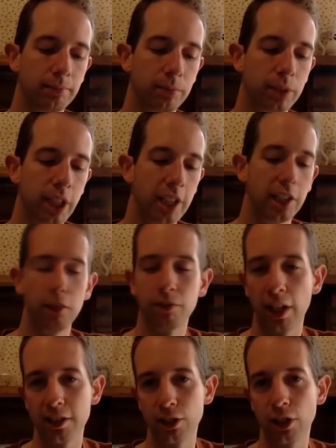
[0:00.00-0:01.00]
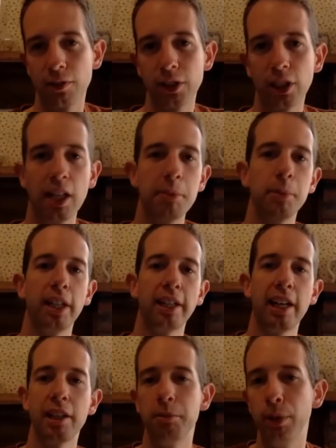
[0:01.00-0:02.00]
changing phases over time, like
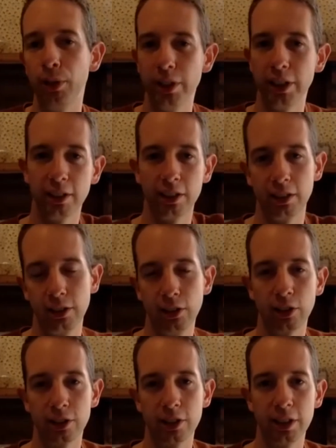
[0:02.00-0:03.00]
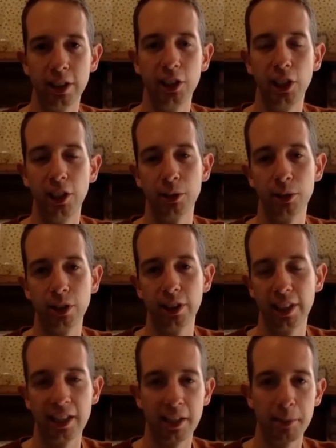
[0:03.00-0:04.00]
how the building looked in general
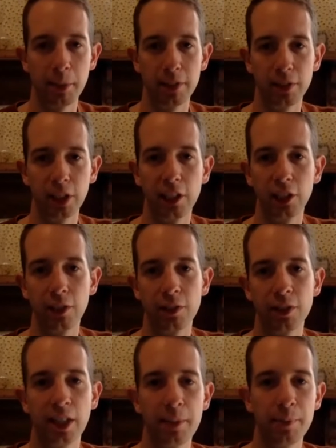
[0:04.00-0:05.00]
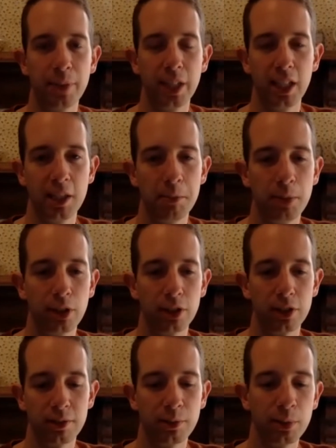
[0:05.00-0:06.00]
and how that might have changed over time.
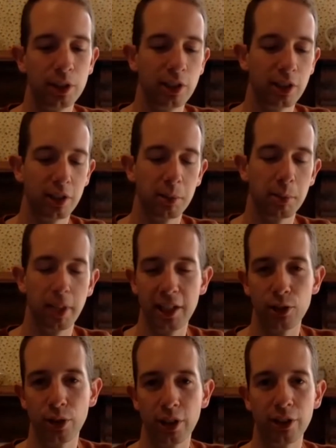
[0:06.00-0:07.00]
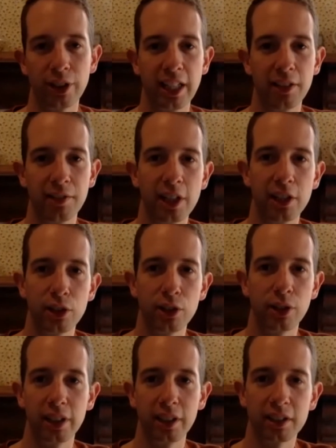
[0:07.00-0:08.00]
because when you look at a plan drawing or an elevation
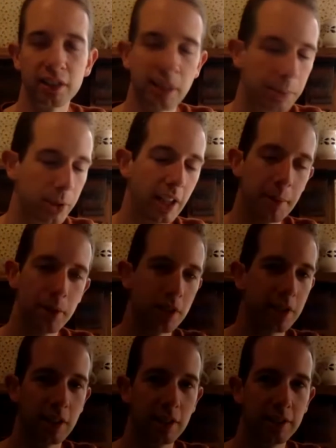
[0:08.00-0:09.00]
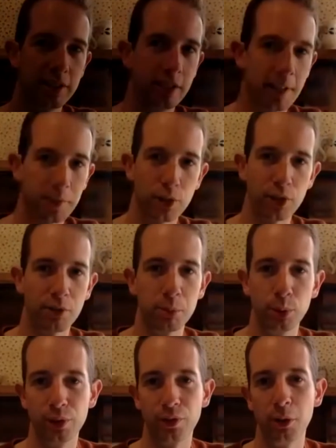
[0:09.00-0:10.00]
drawing, sometimes you have to sort of
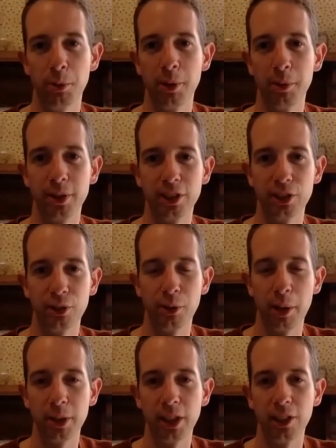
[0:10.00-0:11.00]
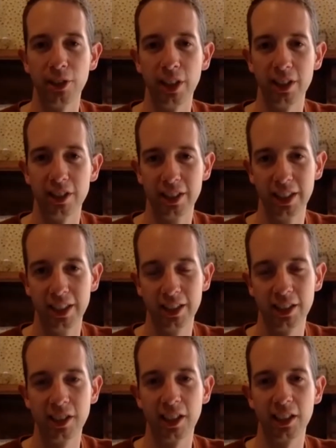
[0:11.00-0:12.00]
pause for a moment to sort of wrap your head around
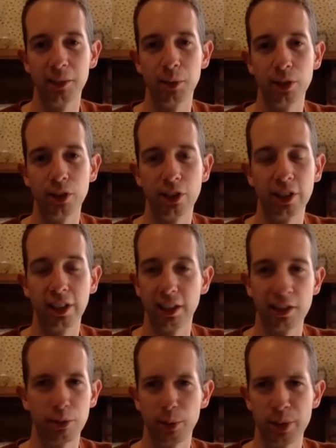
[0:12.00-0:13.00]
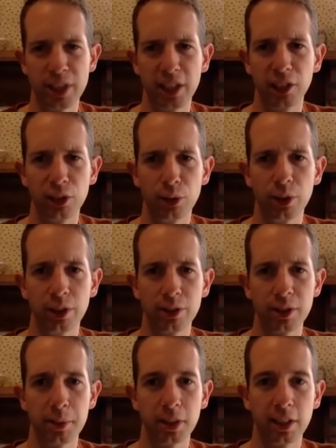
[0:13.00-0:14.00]
exactly what you're looking at for a section drawing or
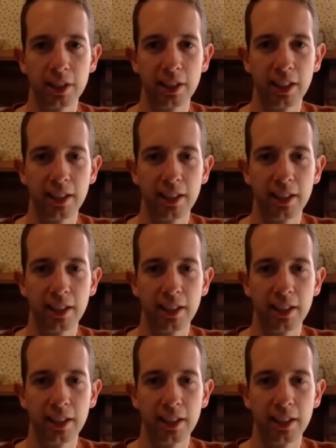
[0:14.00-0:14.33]
something like that.